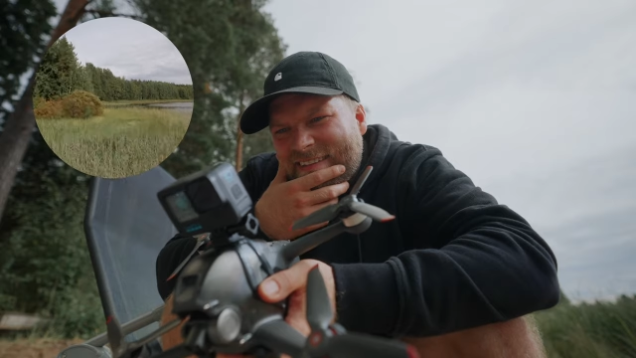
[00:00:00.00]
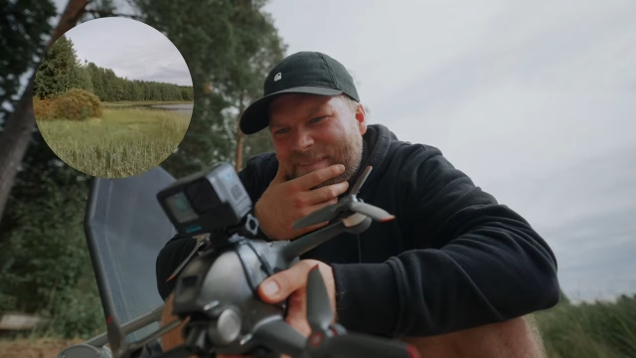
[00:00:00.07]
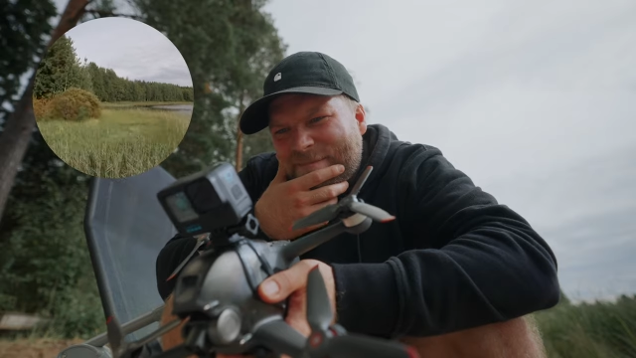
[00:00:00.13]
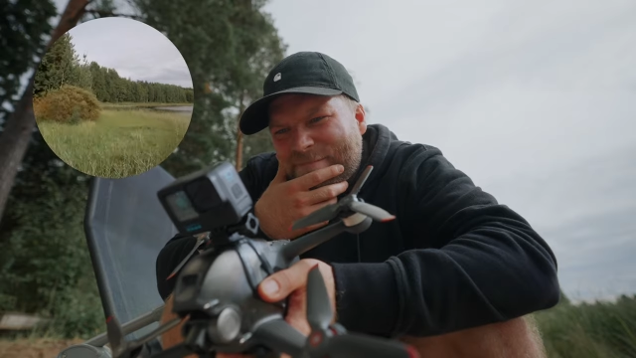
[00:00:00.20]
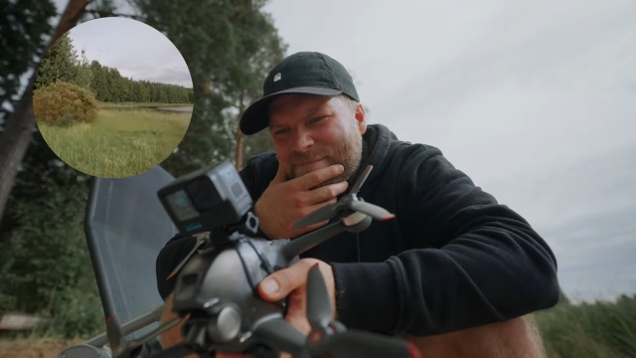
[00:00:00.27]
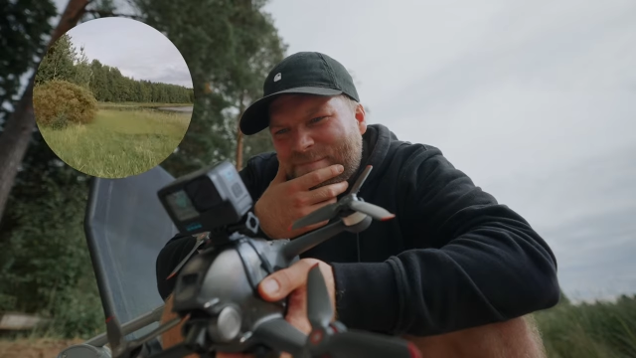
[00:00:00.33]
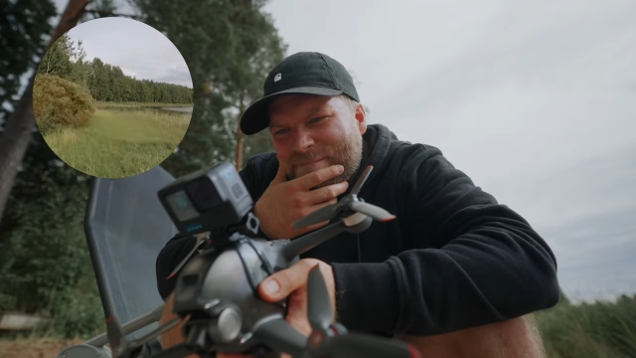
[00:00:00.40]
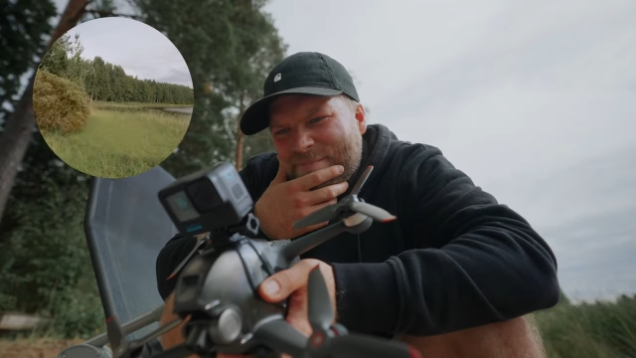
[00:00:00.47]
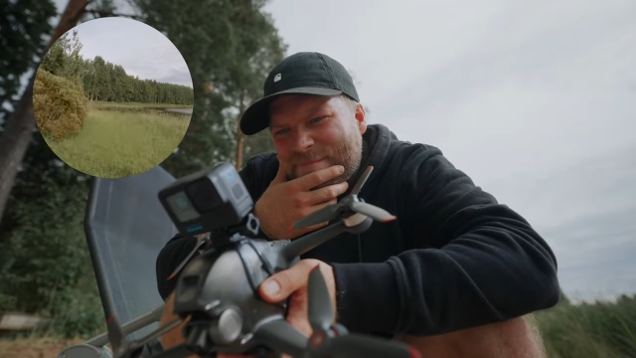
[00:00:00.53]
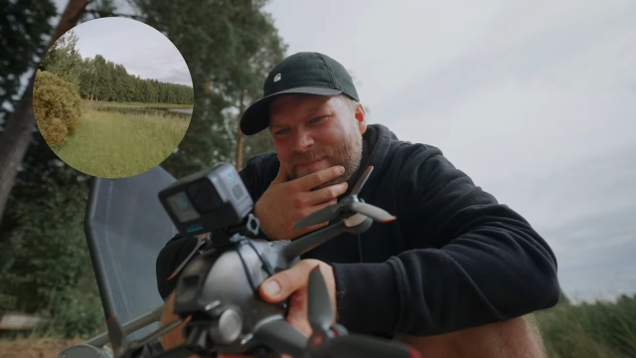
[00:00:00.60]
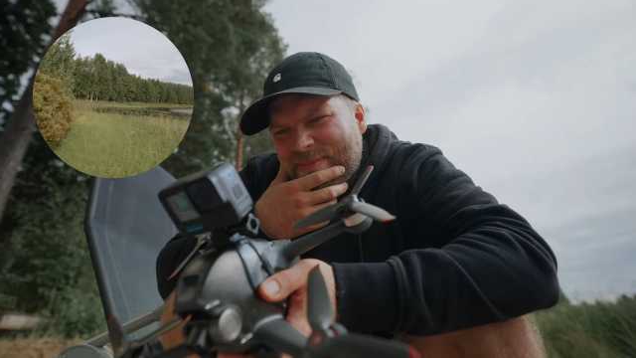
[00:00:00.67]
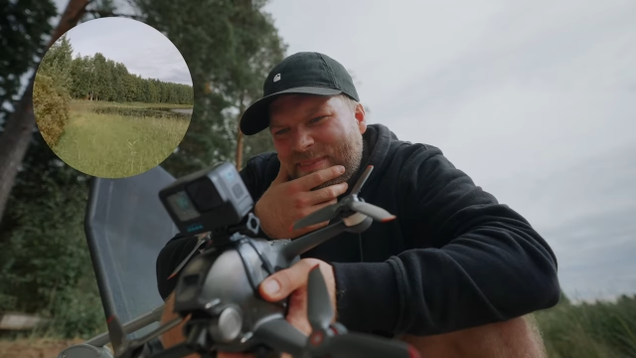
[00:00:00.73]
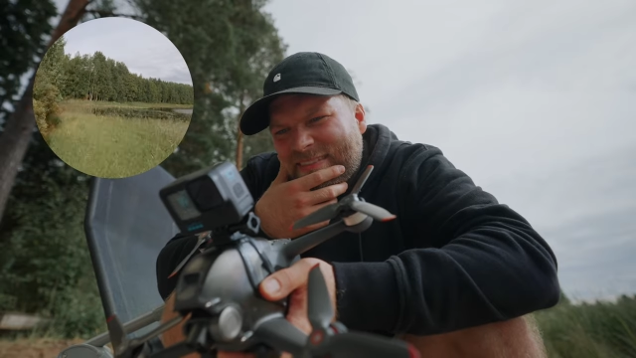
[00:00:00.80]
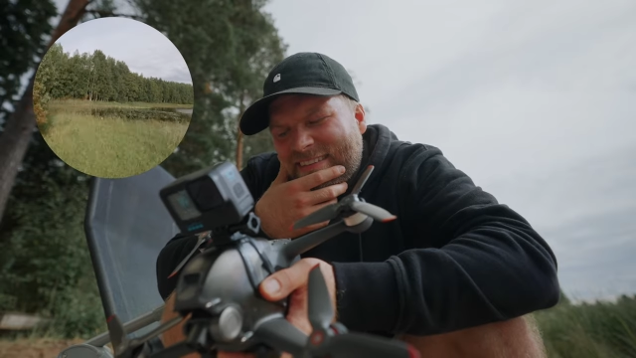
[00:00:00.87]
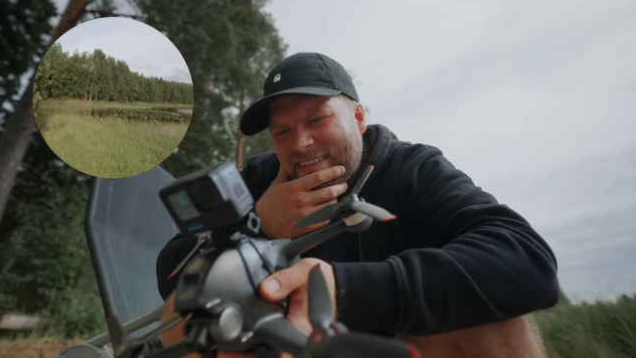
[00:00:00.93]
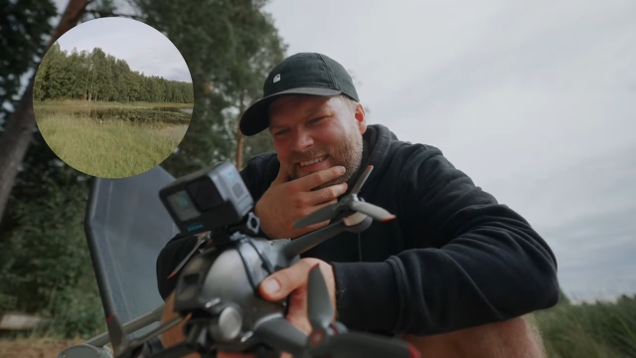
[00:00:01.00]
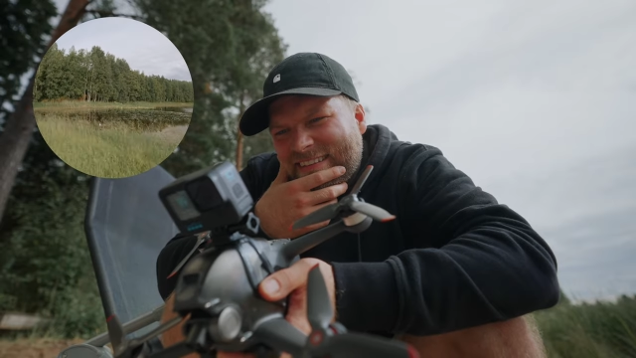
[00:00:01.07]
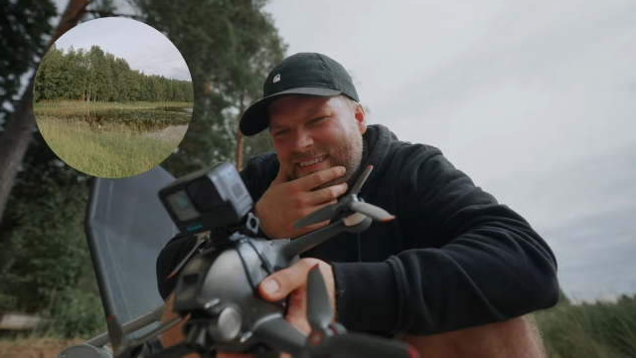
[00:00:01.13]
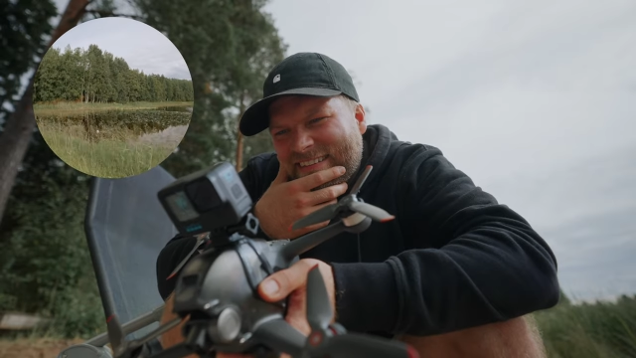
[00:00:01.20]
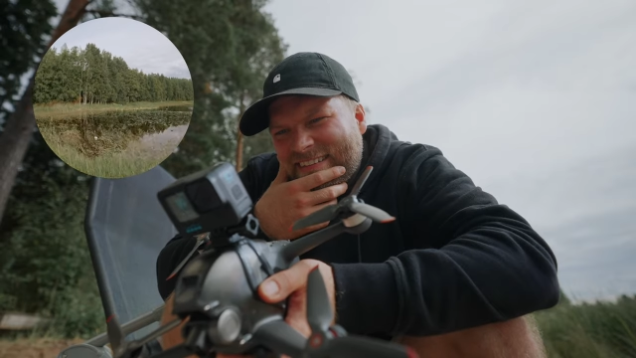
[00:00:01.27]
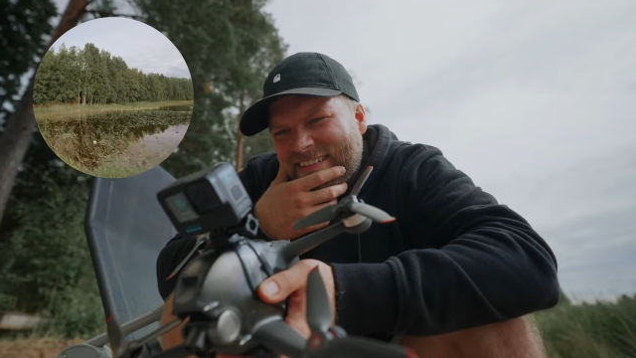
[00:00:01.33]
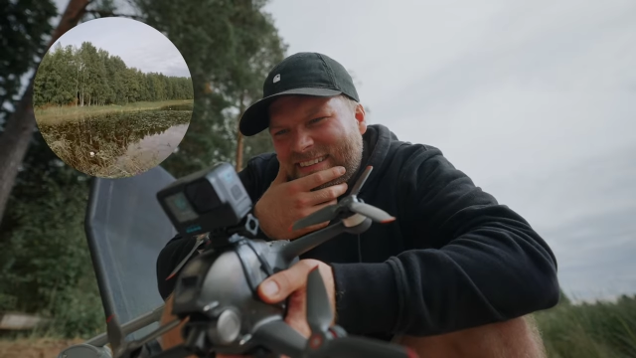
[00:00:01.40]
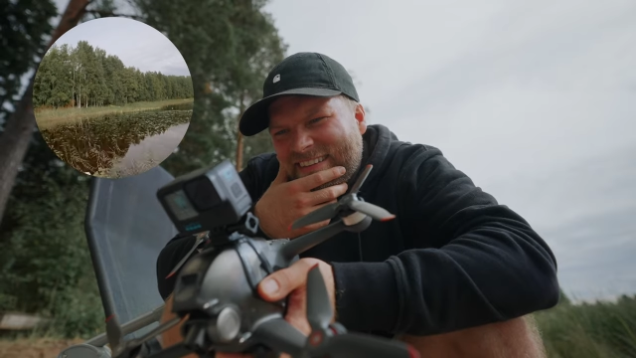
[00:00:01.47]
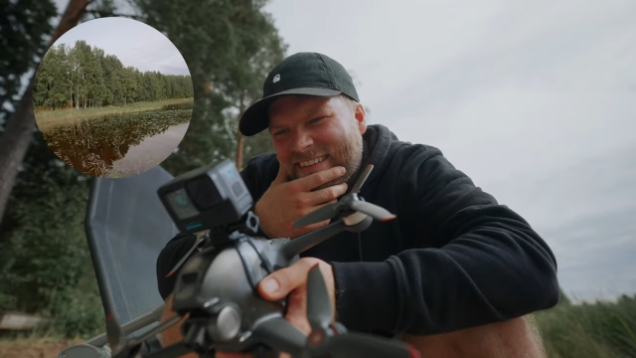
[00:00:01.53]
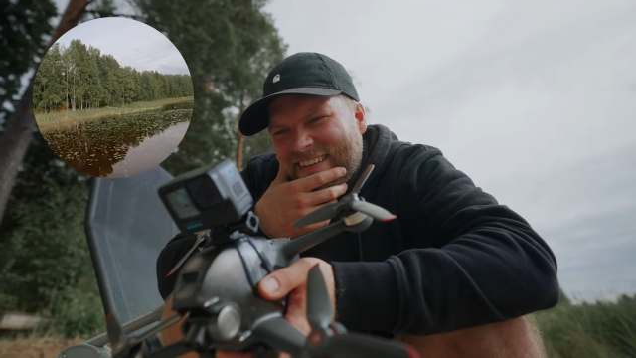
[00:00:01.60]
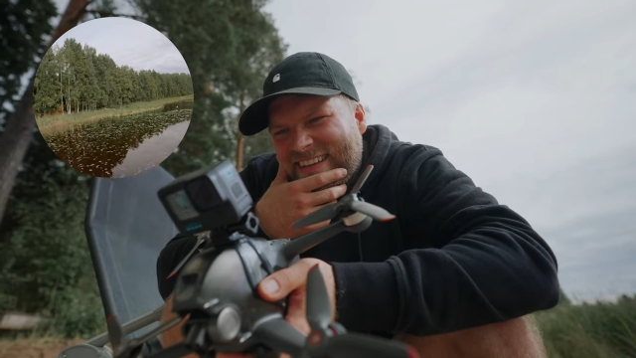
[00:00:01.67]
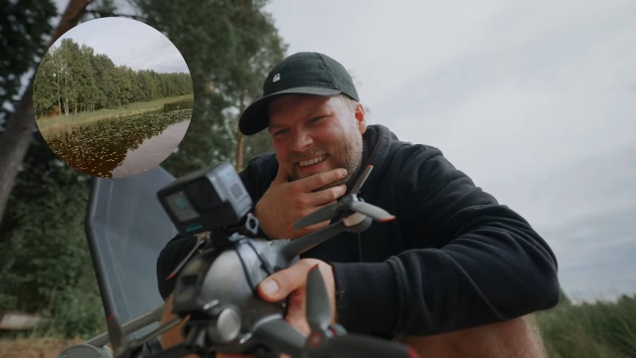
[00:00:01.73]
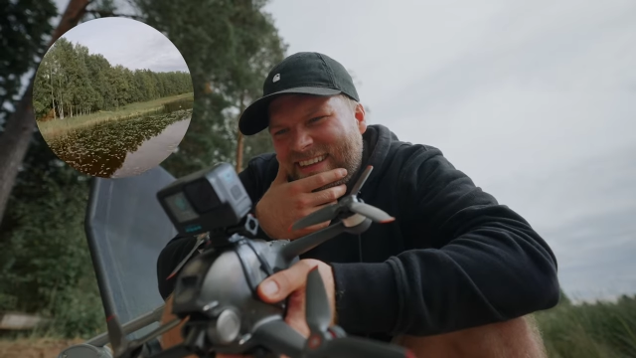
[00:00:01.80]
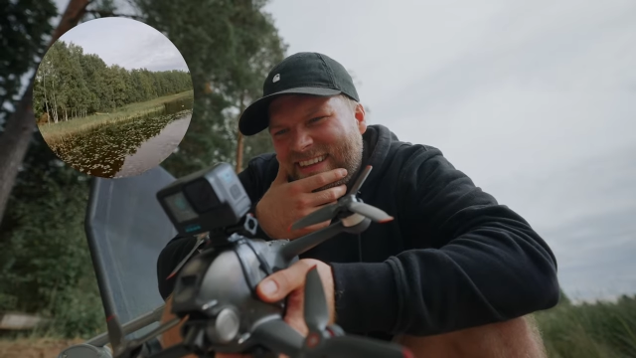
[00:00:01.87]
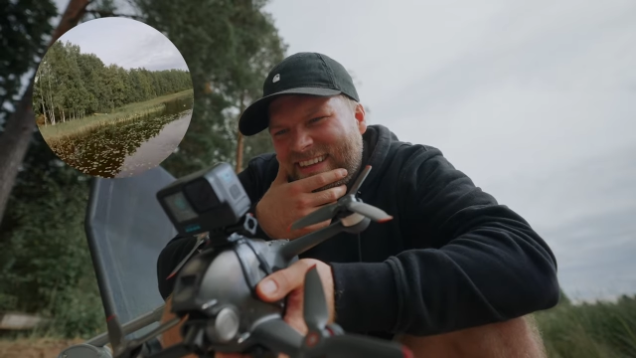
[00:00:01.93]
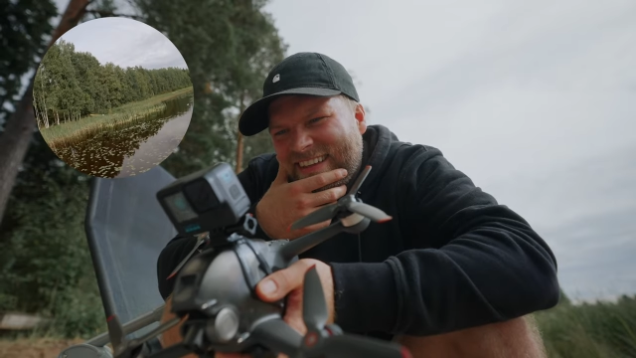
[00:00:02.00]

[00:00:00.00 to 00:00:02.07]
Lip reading: (silence)